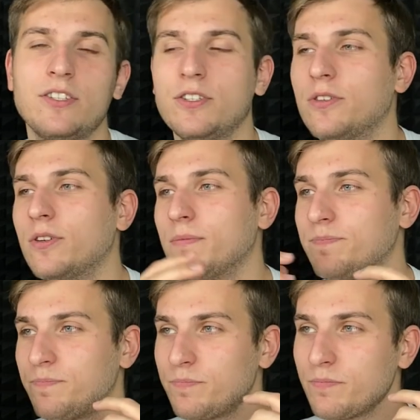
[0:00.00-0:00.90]
to
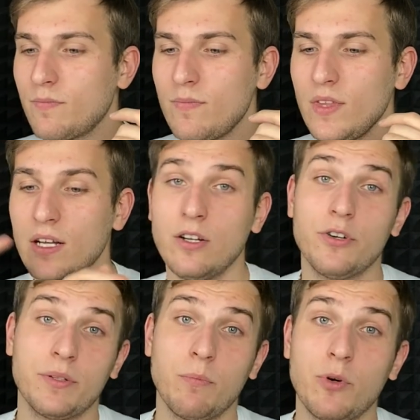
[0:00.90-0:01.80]

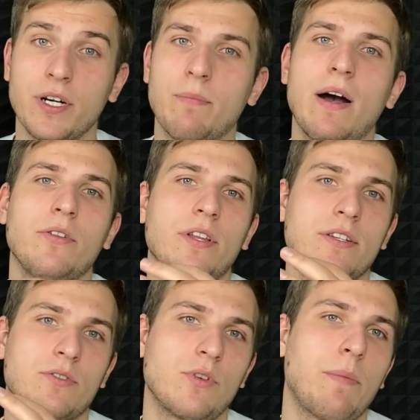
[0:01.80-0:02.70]
learn more
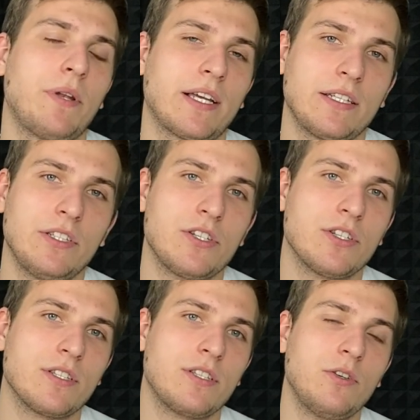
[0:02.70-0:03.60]
about scraping
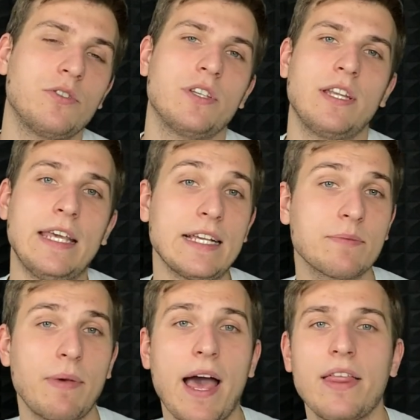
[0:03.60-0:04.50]
conditions using
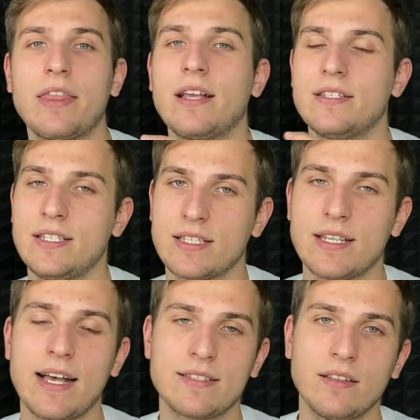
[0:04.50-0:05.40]
XPath,
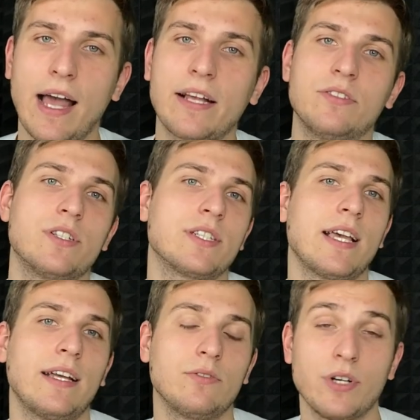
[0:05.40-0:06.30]
CSS selectors,
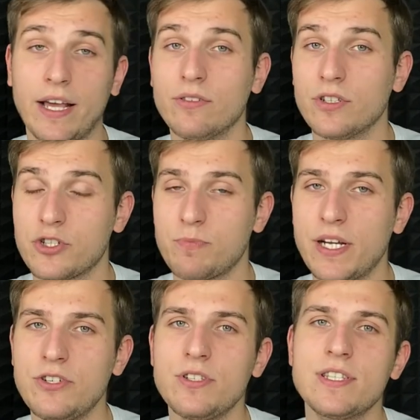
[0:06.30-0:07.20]
and regular
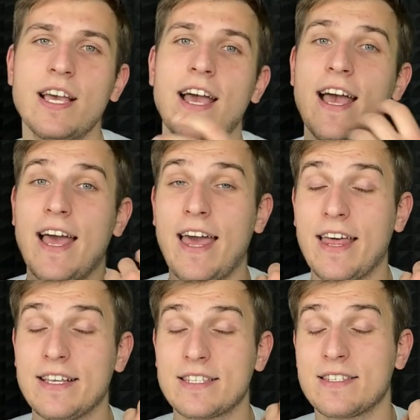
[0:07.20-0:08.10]
expressions,
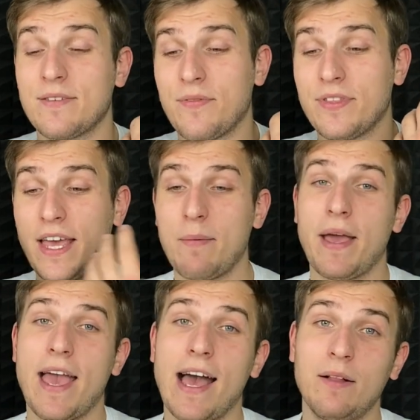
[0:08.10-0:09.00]
as they
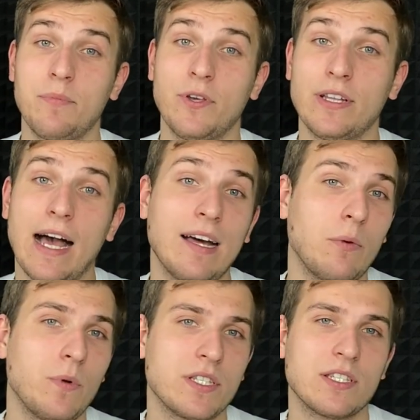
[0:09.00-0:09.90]
may help you a
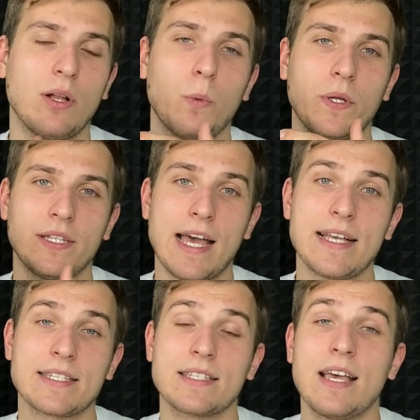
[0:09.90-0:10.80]
lot with solving
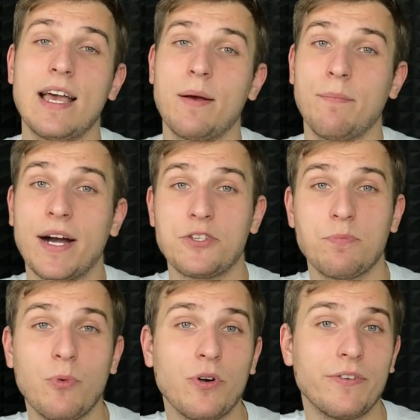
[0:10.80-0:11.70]
tasks
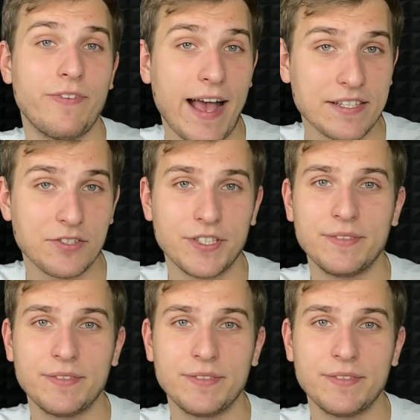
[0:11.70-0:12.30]
much more faster.